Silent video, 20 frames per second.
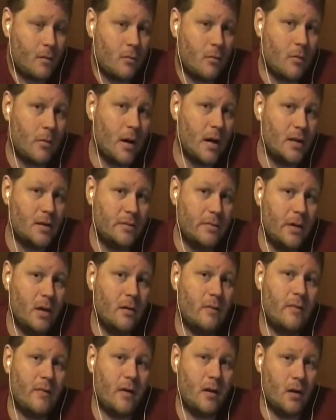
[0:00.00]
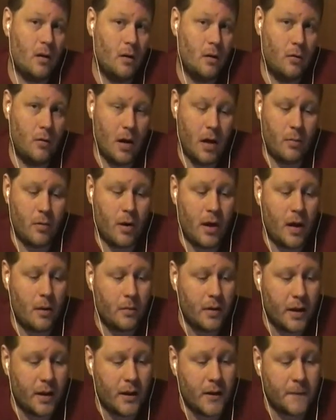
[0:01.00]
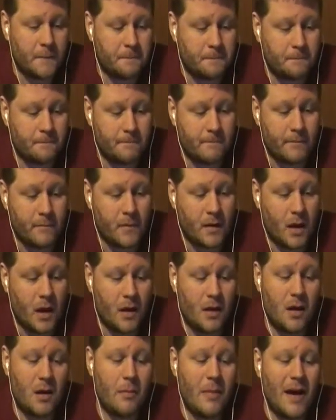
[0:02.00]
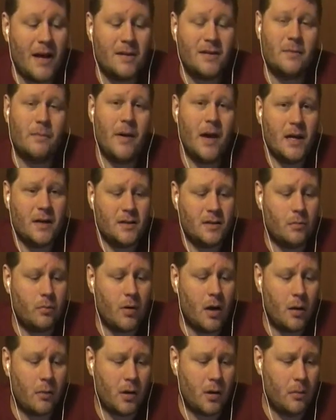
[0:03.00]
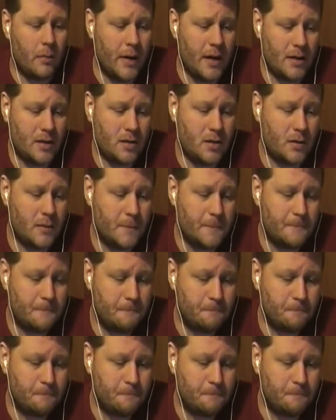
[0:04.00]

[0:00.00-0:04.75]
reminds me of, Abraham Lincoln and the Emancipation Proclamation.